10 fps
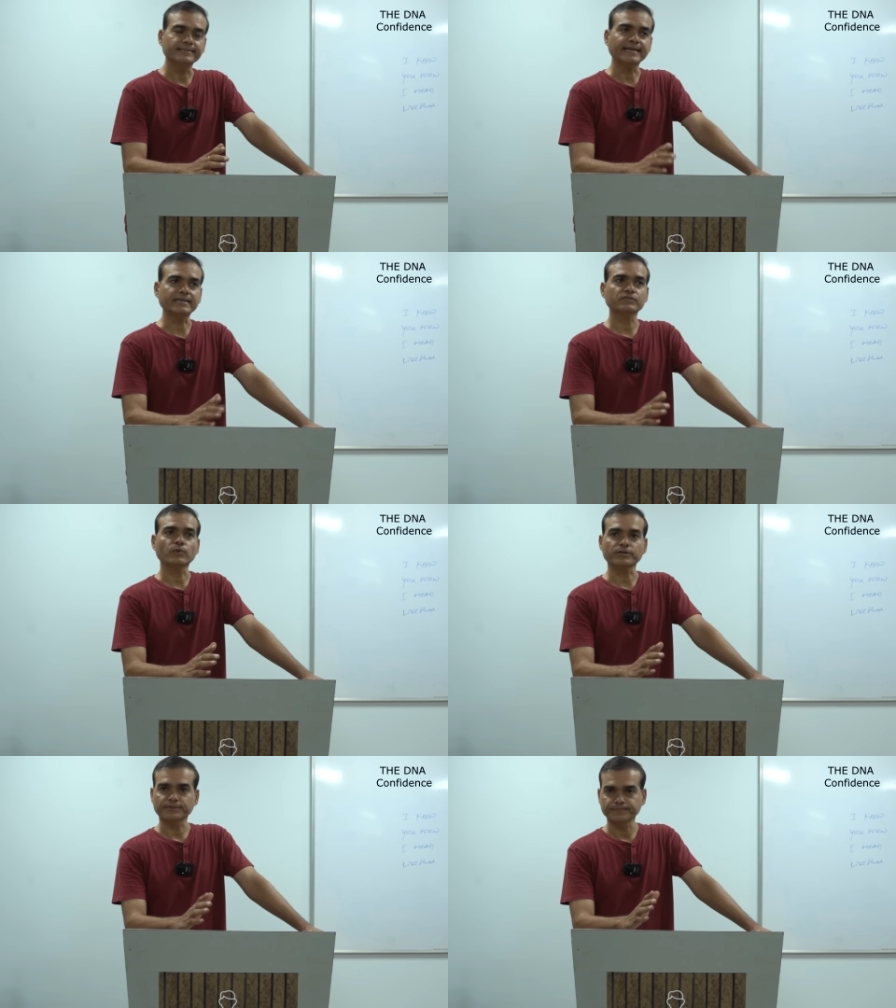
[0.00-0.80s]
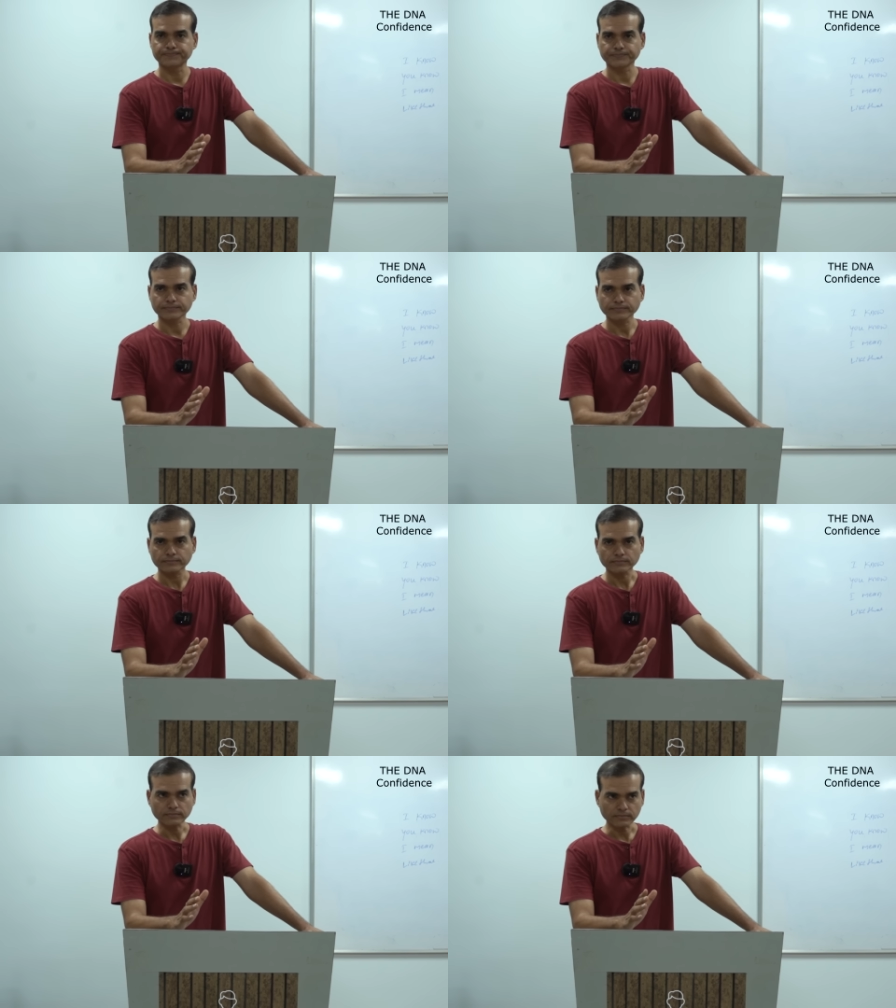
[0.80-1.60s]
and that is what
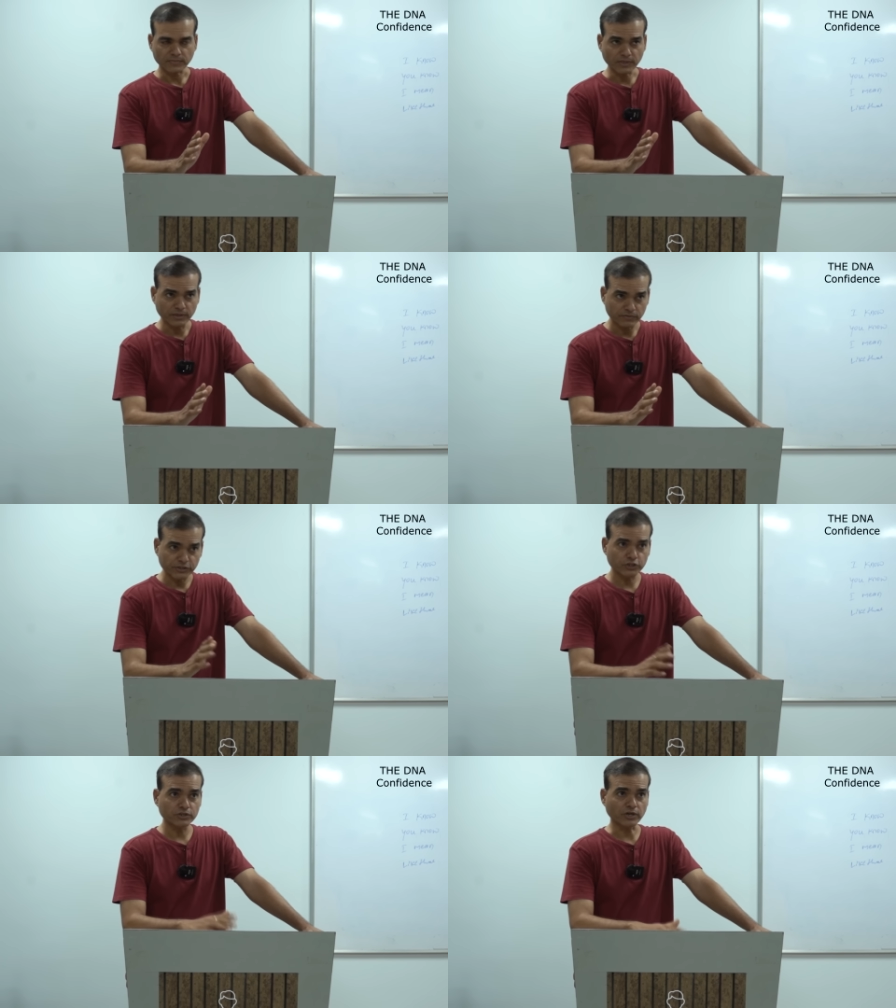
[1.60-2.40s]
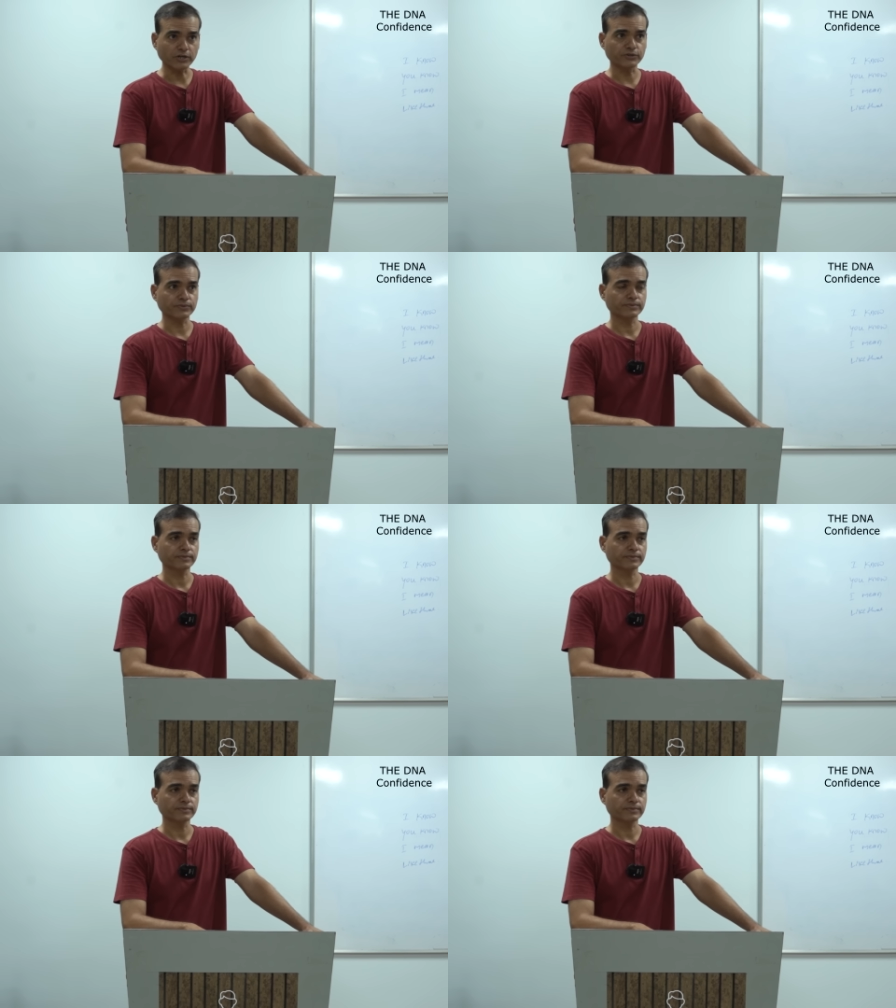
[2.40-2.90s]
we should not do.